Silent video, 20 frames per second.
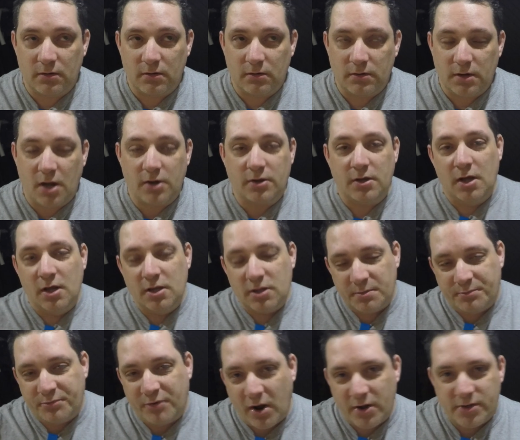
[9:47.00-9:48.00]
no, the
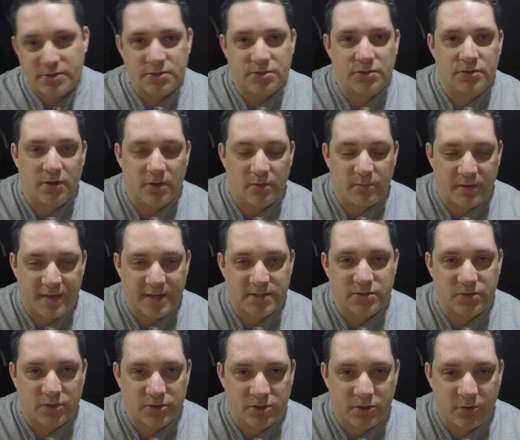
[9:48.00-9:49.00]
Pro's to
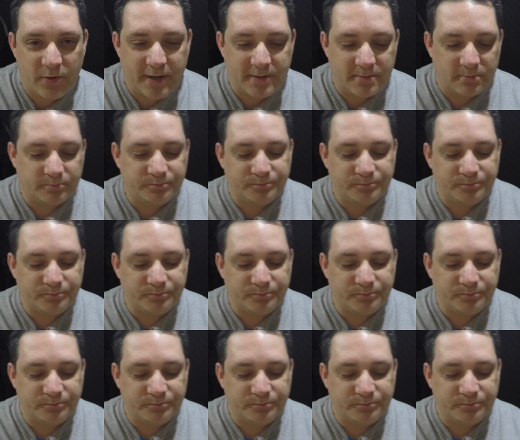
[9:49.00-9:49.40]
1,200 quid,